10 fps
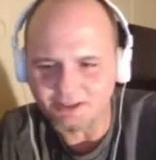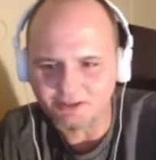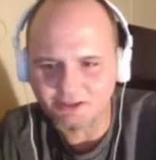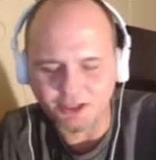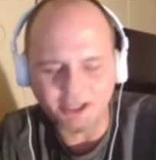
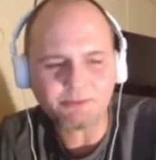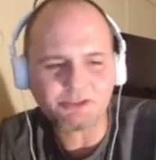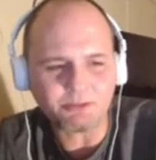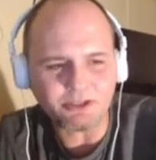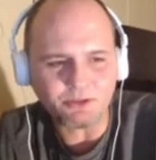claims
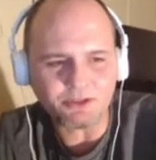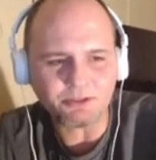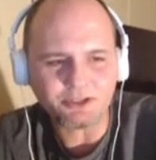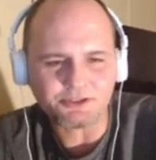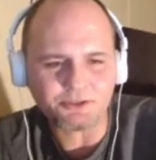to be one
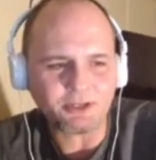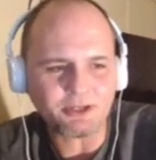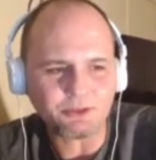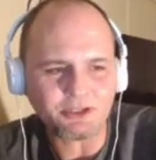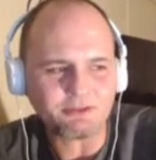because the
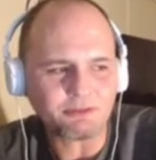right wing of